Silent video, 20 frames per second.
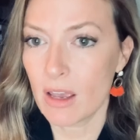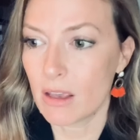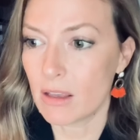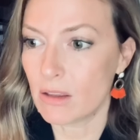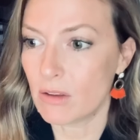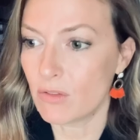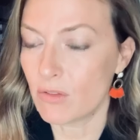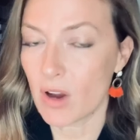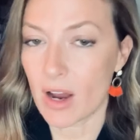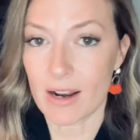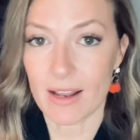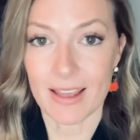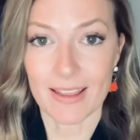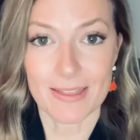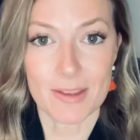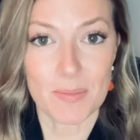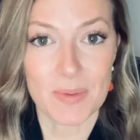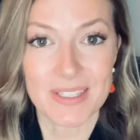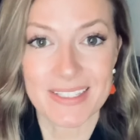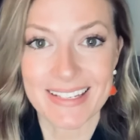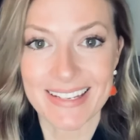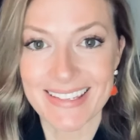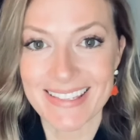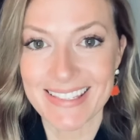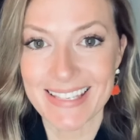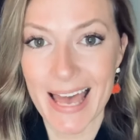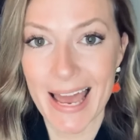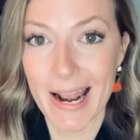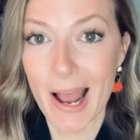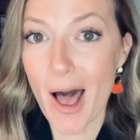you've got to get the business
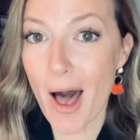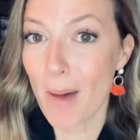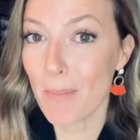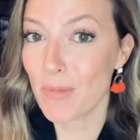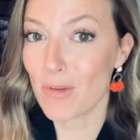set up.